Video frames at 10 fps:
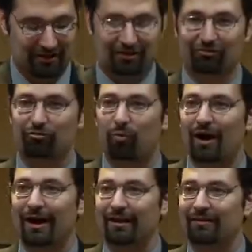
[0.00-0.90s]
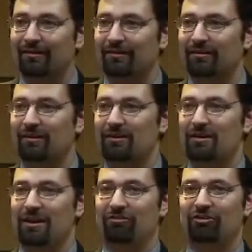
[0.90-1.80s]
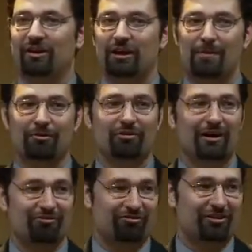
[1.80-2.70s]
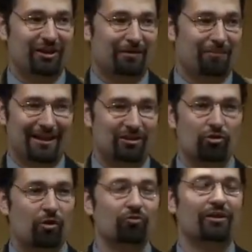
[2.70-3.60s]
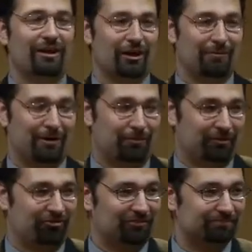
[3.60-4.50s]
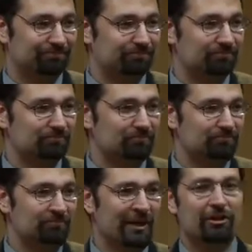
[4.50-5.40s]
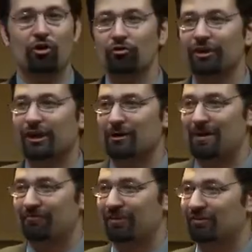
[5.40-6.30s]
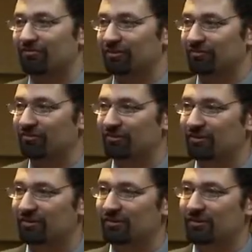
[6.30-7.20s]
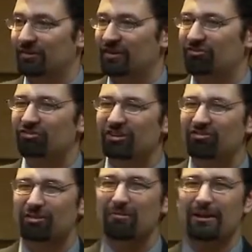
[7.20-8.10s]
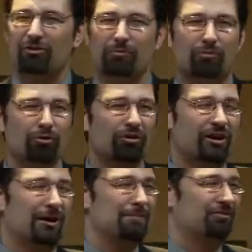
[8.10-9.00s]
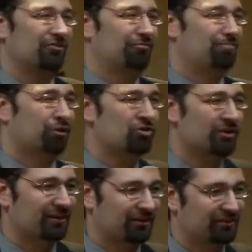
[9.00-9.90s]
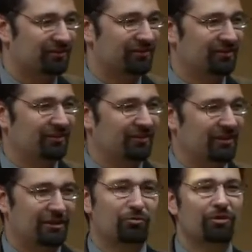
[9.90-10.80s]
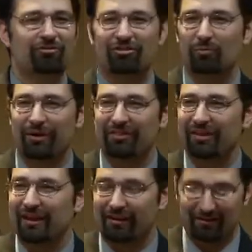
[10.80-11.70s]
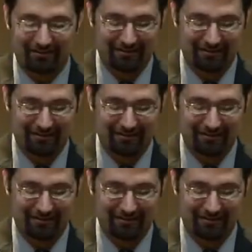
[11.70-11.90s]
Here's why. It's going to come across to them like you only care about abortion. Like you only care about fetuses. So it's going to seem like your moral compass is broken. Like you only see one thing.